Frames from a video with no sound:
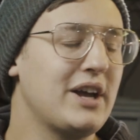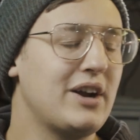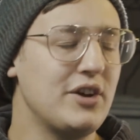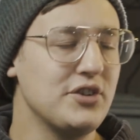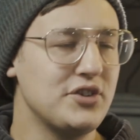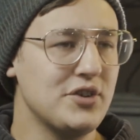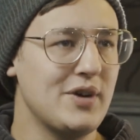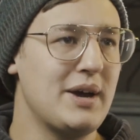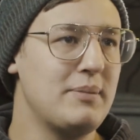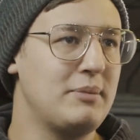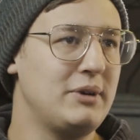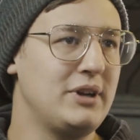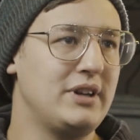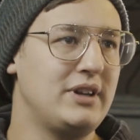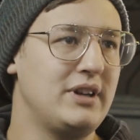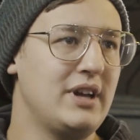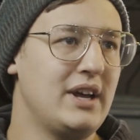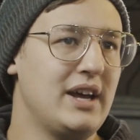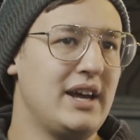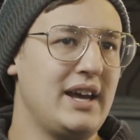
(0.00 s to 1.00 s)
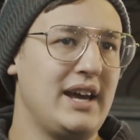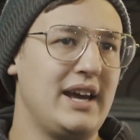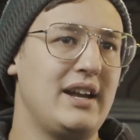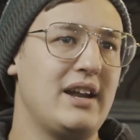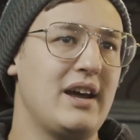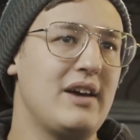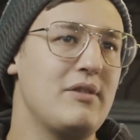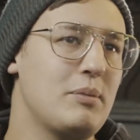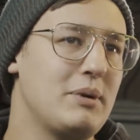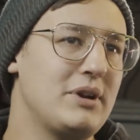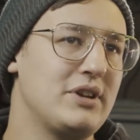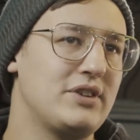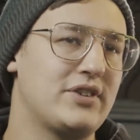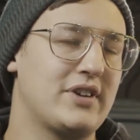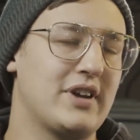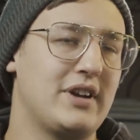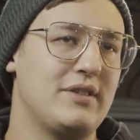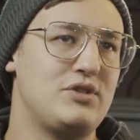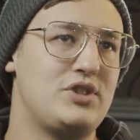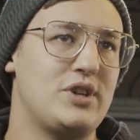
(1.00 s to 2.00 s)
that also happened, and everybody's
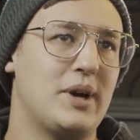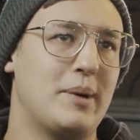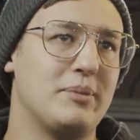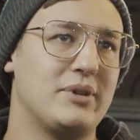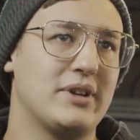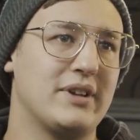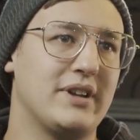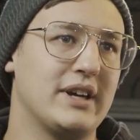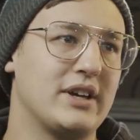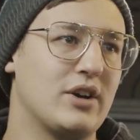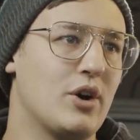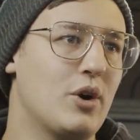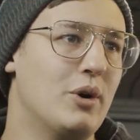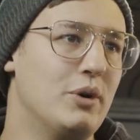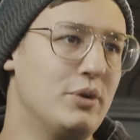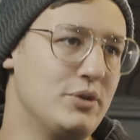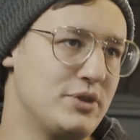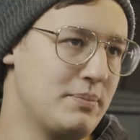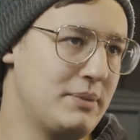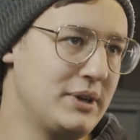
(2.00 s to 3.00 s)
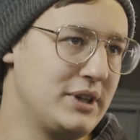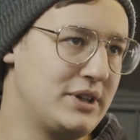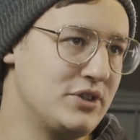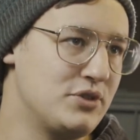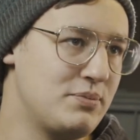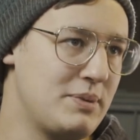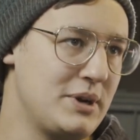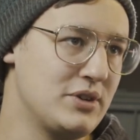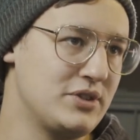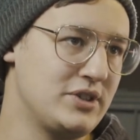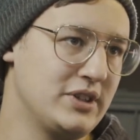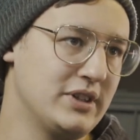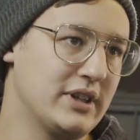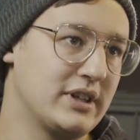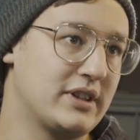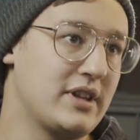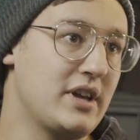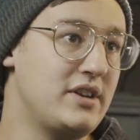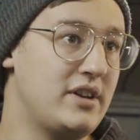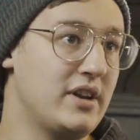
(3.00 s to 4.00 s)
kind of jumped to like, oh, it was a big conspiracy.
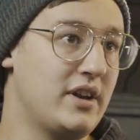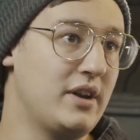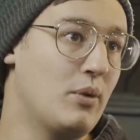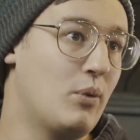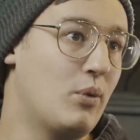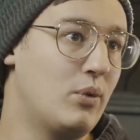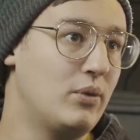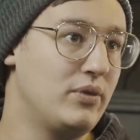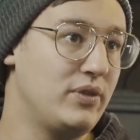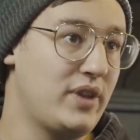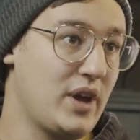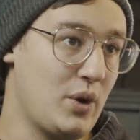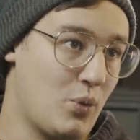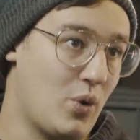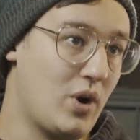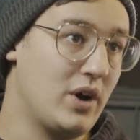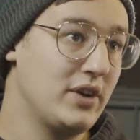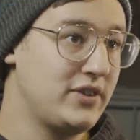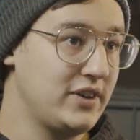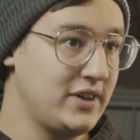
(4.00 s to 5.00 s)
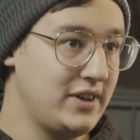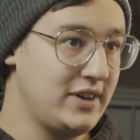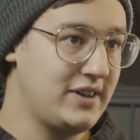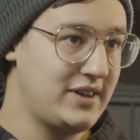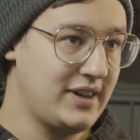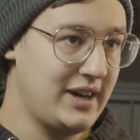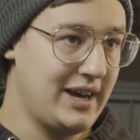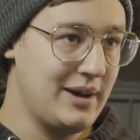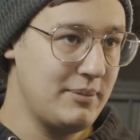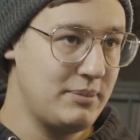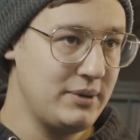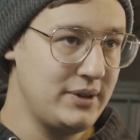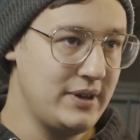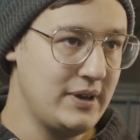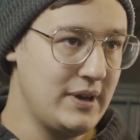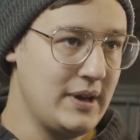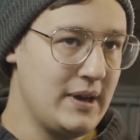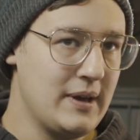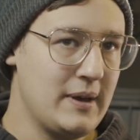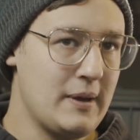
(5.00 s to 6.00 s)
Like they wanted it to happen.
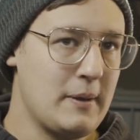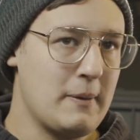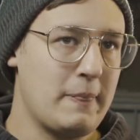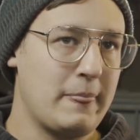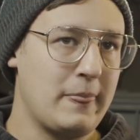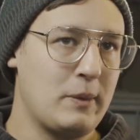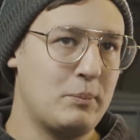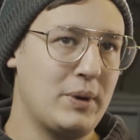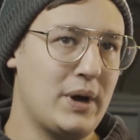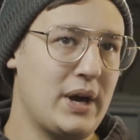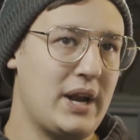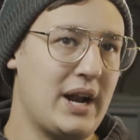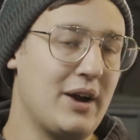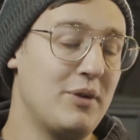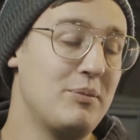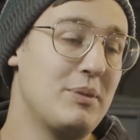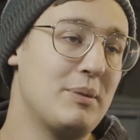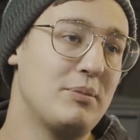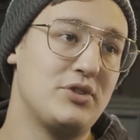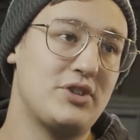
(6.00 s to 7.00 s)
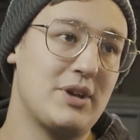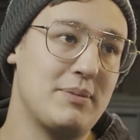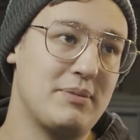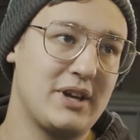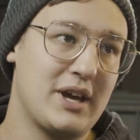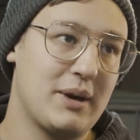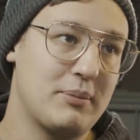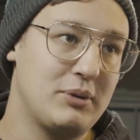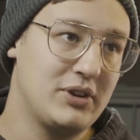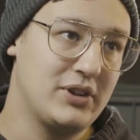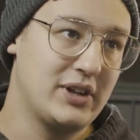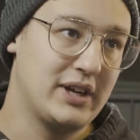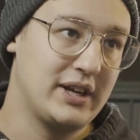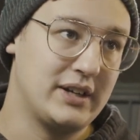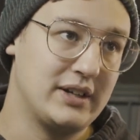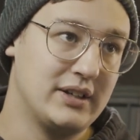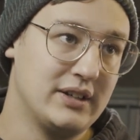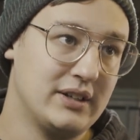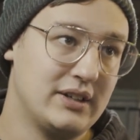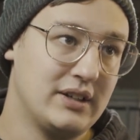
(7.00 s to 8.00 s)
Right. But I remember the same thing happened in
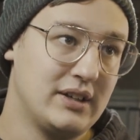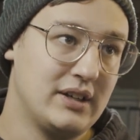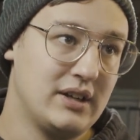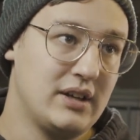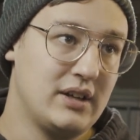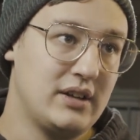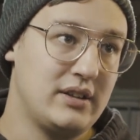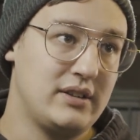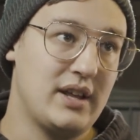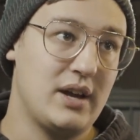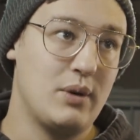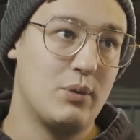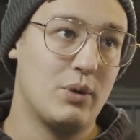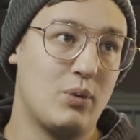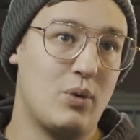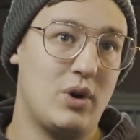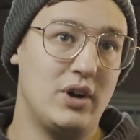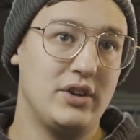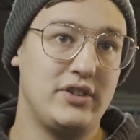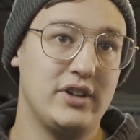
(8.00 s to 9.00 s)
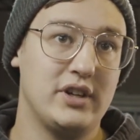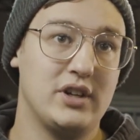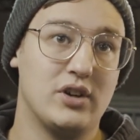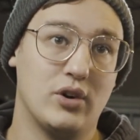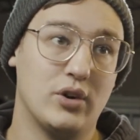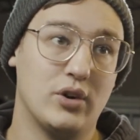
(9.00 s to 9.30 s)
Atlanta. They were wanting